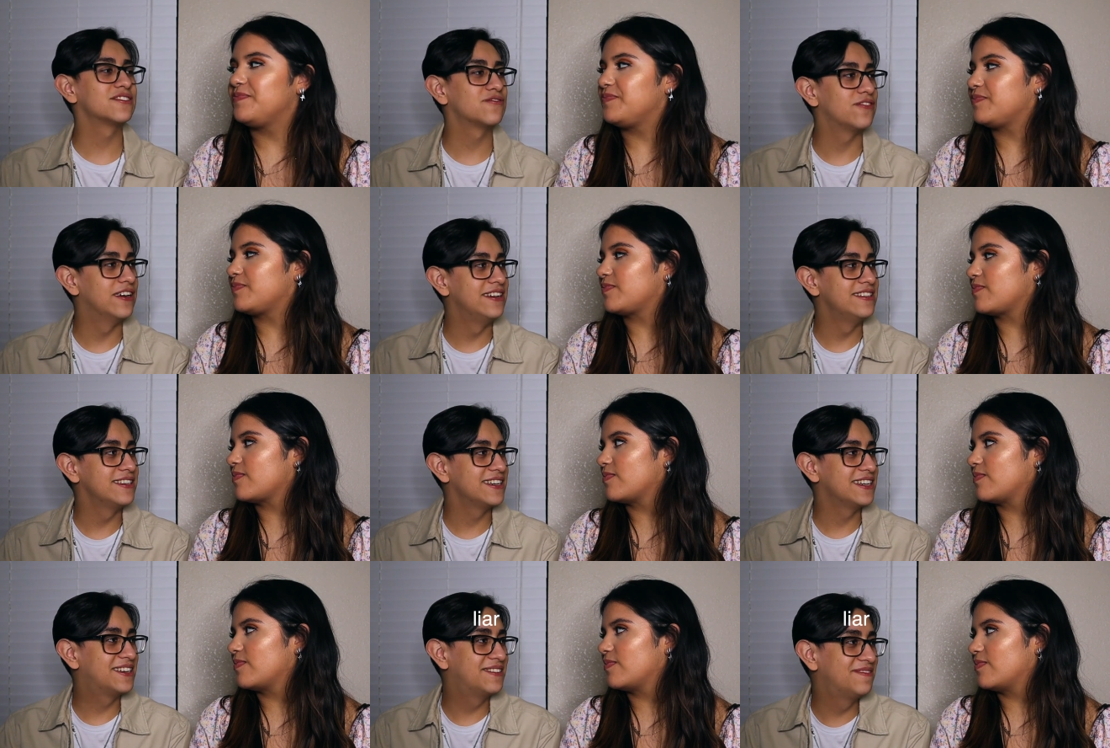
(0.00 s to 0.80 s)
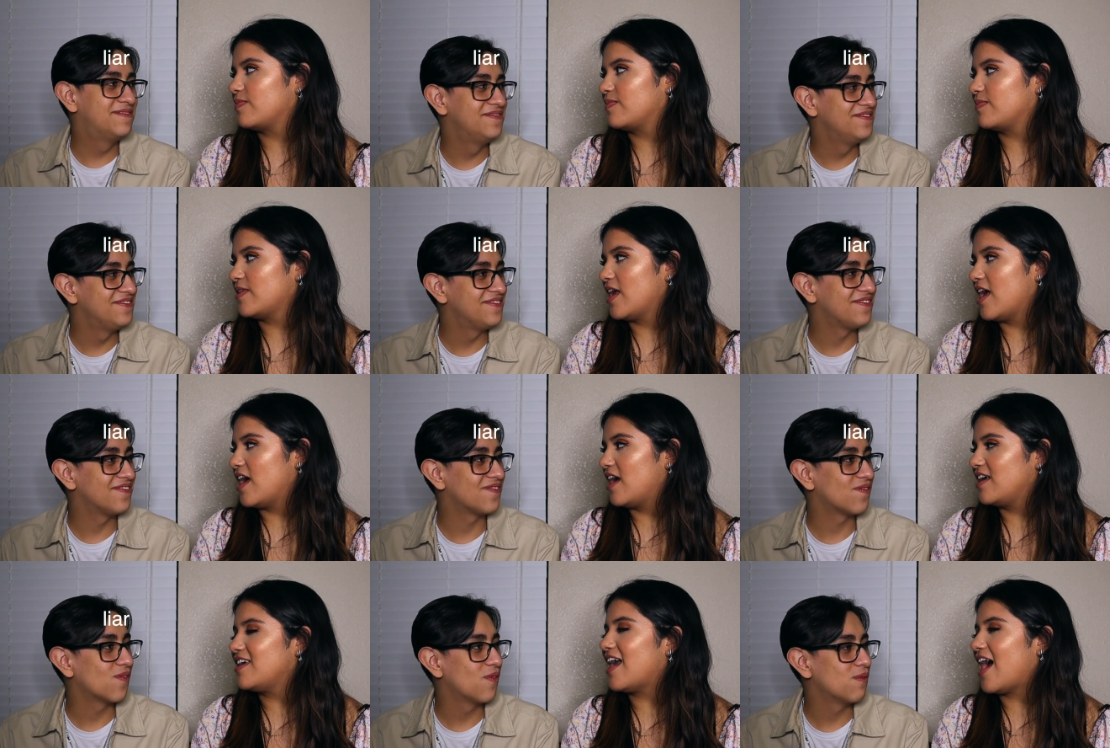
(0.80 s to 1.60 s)
Speaker 1: just friendly.
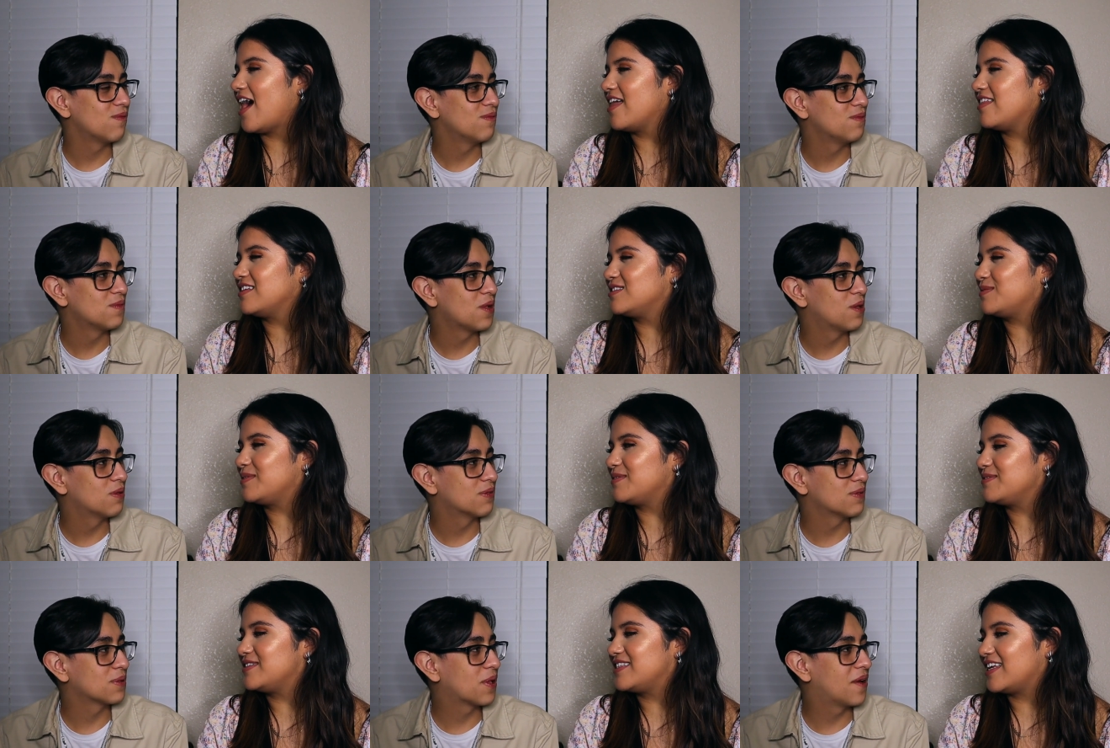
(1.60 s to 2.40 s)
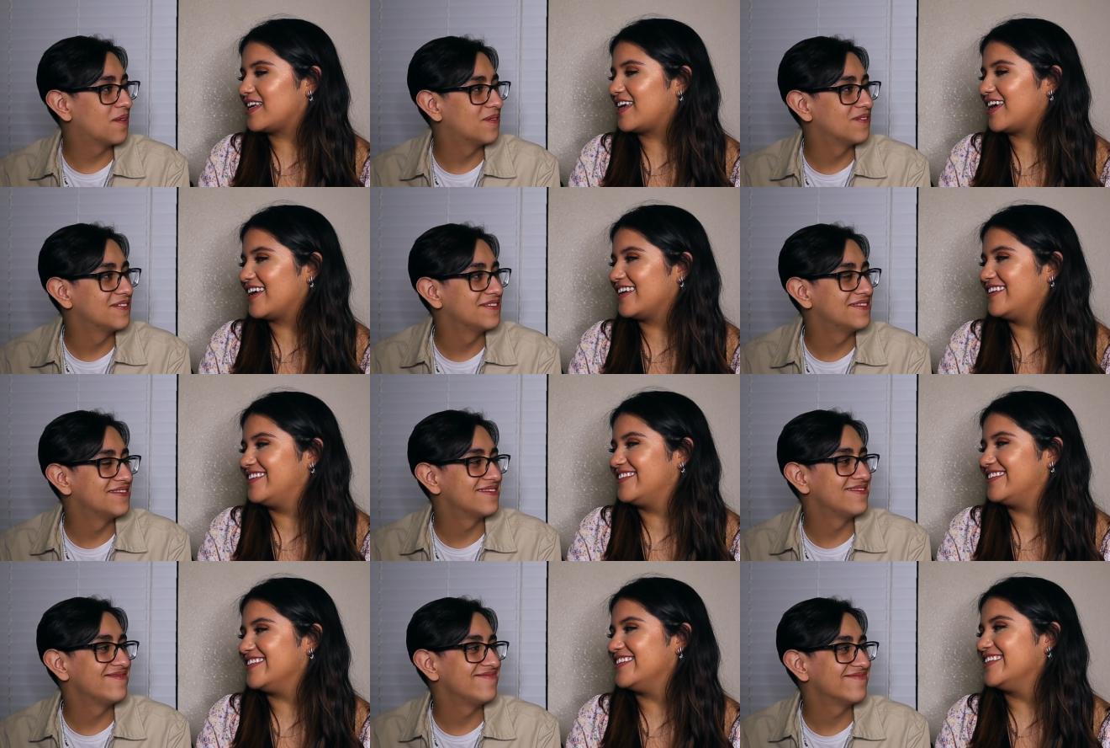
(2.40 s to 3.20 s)
Speaker 2: Yeah, that's what I was thinking.
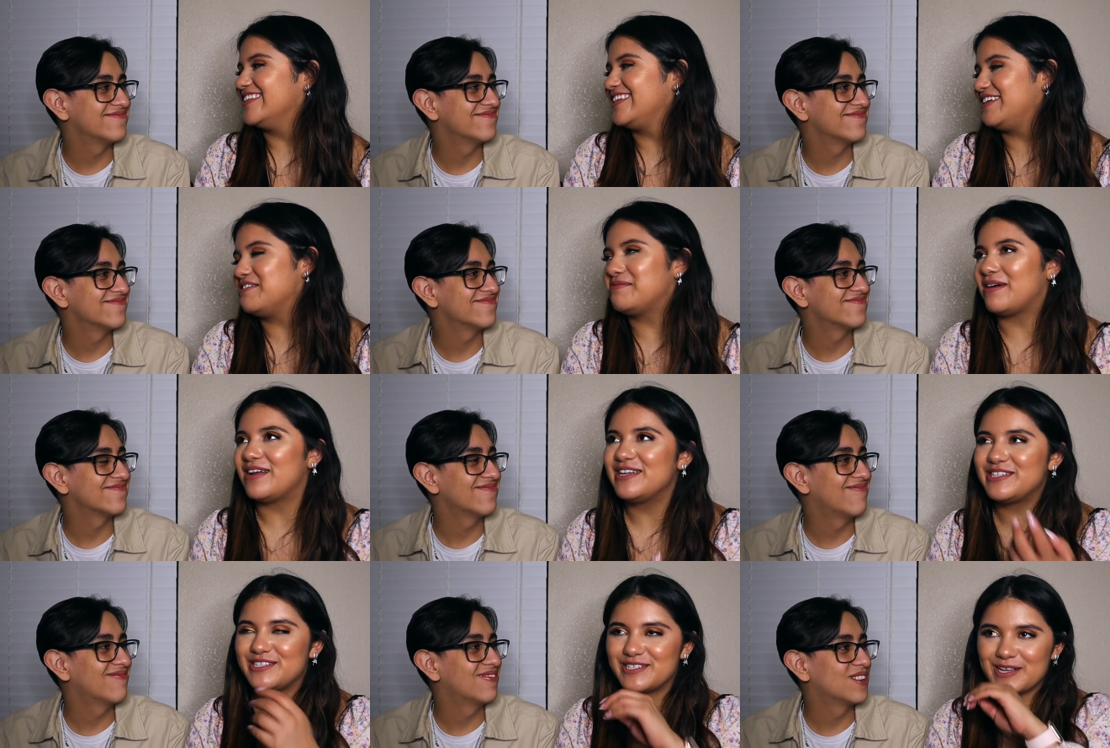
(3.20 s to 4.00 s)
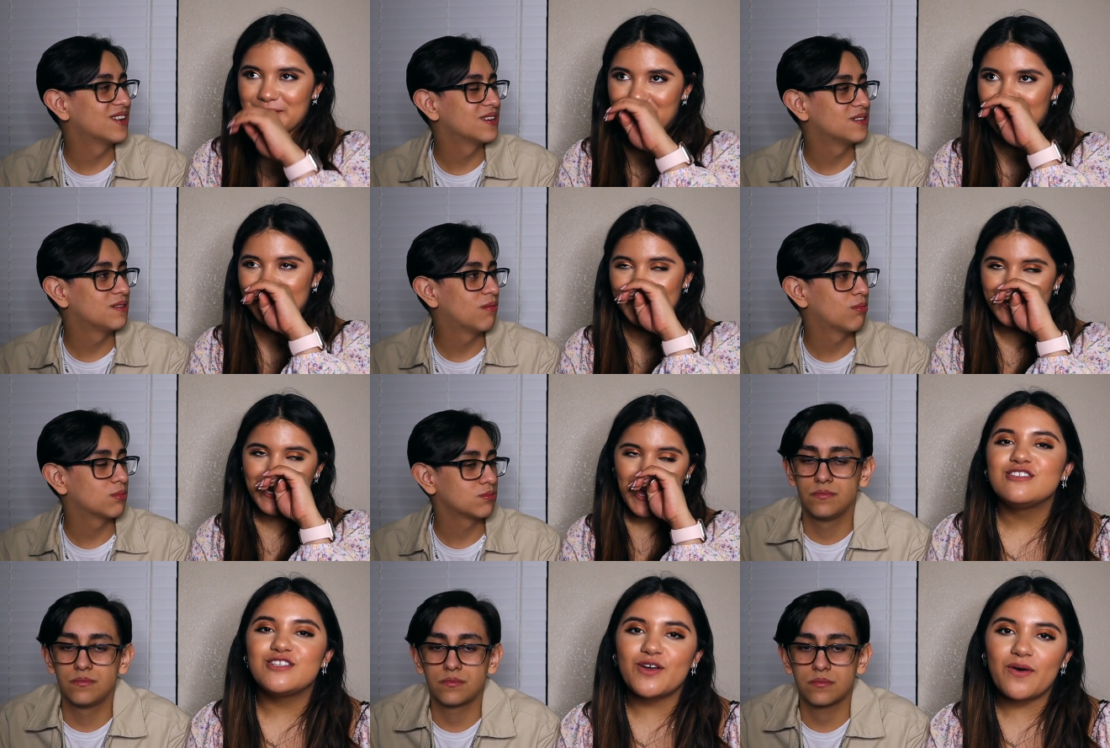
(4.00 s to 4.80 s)
You're probably just like friendly.
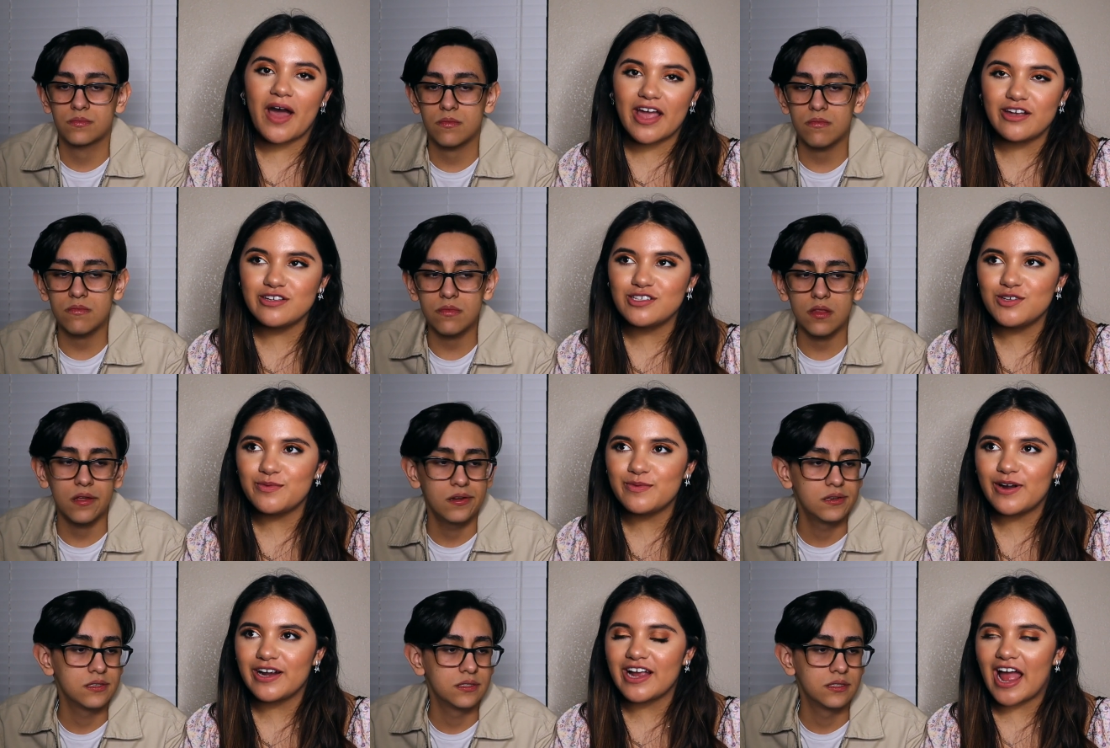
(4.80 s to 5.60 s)
So I used to work